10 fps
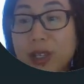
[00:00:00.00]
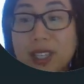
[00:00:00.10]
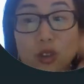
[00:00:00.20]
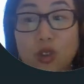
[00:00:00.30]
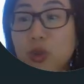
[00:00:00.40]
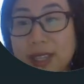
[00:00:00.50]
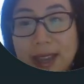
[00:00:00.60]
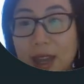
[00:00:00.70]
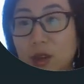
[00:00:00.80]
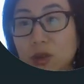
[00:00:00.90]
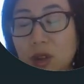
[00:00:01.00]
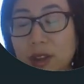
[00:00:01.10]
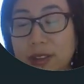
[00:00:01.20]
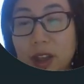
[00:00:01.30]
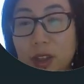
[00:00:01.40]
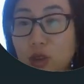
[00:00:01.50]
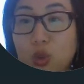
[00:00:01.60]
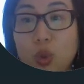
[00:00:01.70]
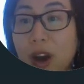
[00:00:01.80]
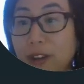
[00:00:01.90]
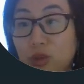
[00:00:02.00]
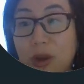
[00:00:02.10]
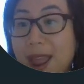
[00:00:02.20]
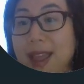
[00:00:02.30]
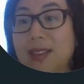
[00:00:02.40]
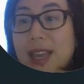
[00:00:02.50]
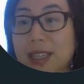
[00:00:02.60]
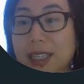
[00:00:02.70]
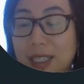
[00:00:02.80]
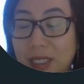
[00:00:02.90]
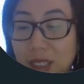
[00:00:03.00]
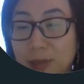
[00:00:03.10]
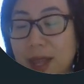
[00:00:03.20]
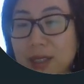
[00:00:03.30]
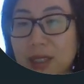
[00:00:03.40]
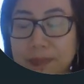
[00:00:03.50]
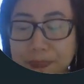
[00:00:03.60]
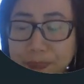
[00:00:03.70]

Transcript: So he's losing out on the other $12,000 that he spent.